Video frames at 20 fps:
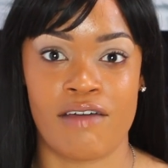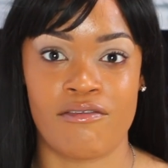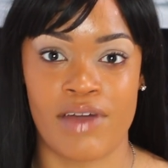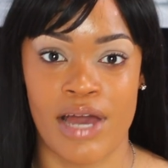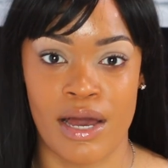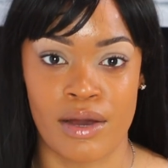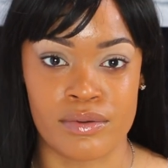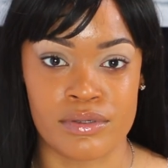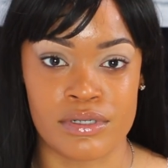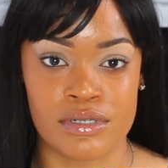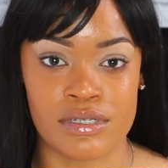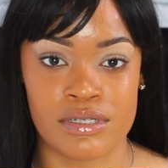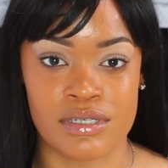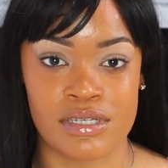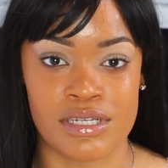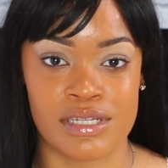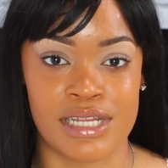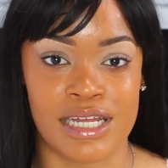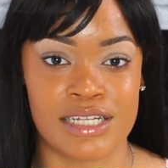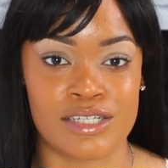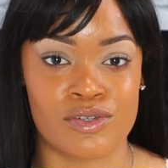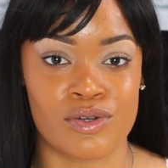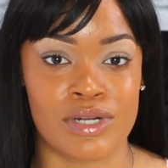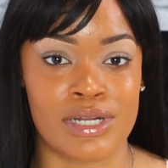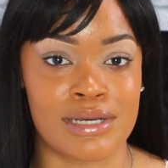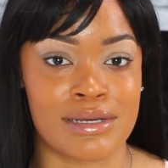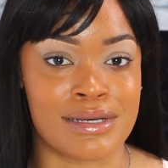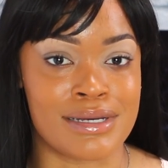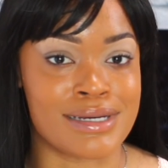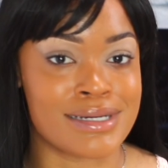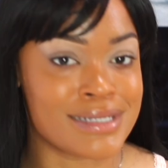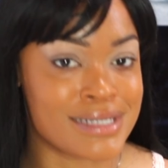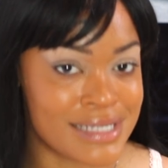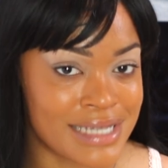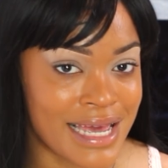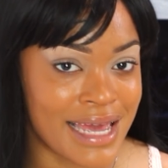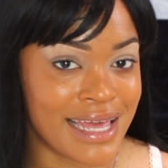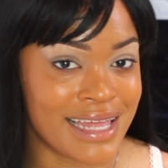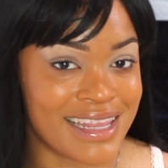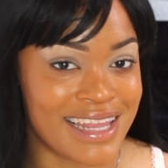hours, and that's on a good
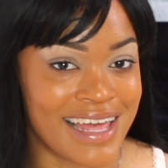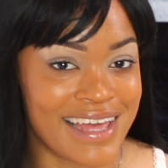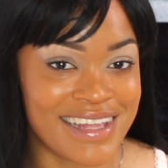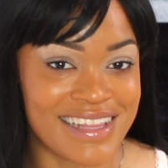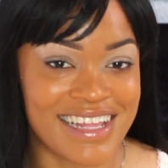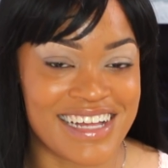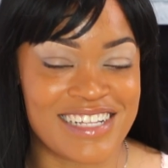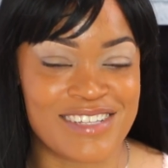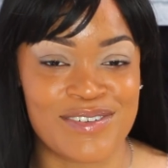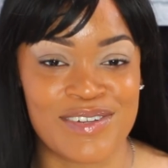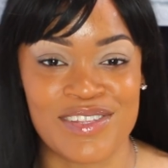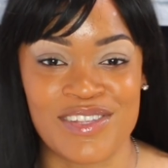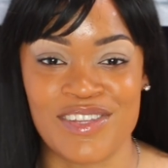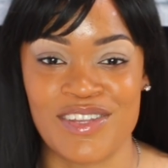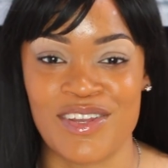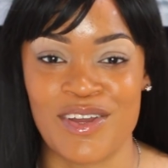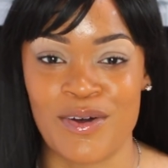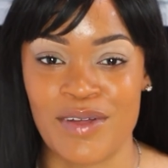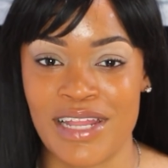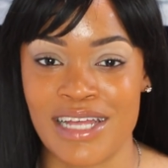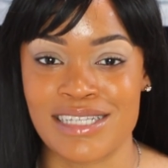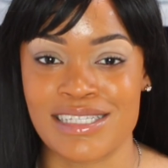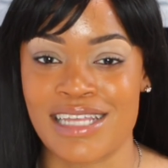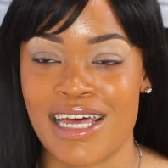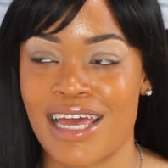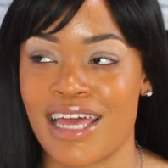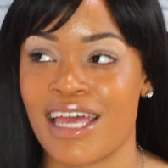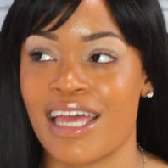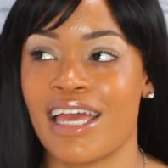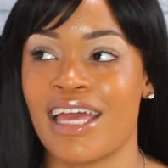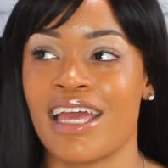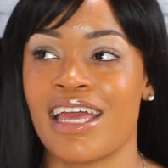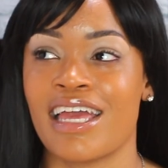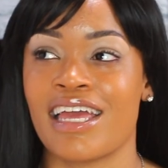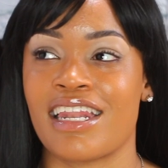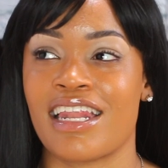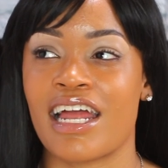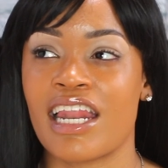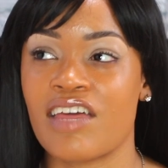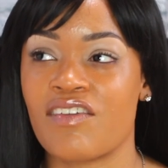day. Like, that's with no, that's like
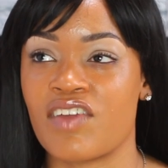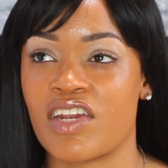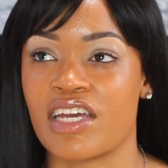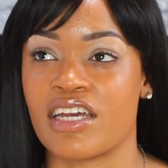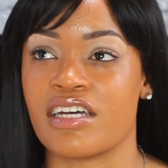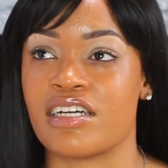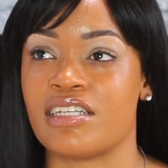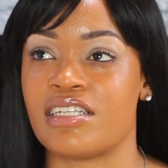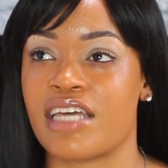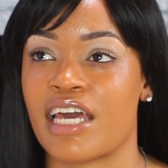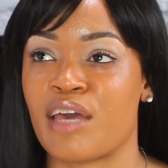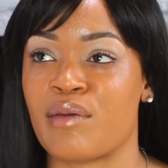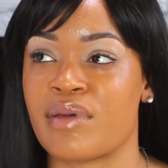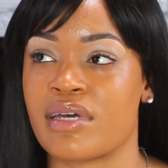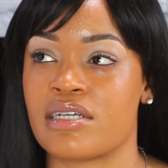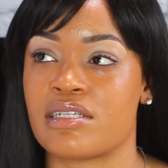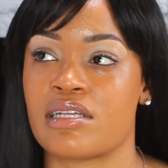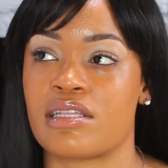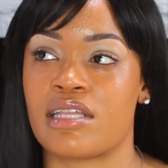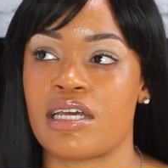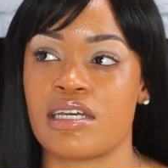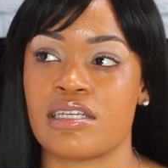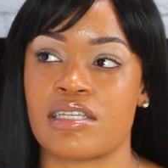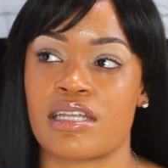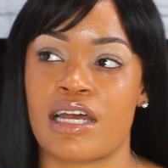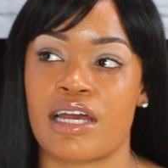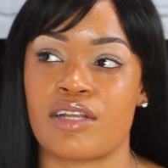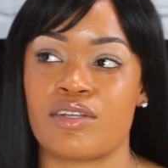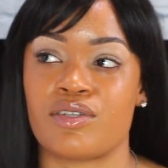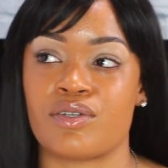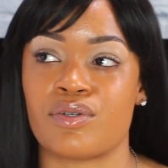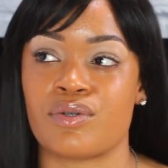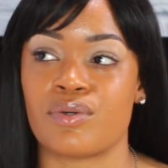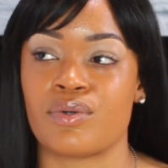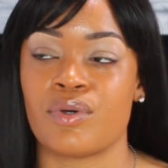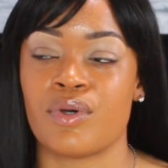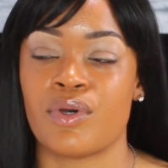not even a good day, because the things that I do,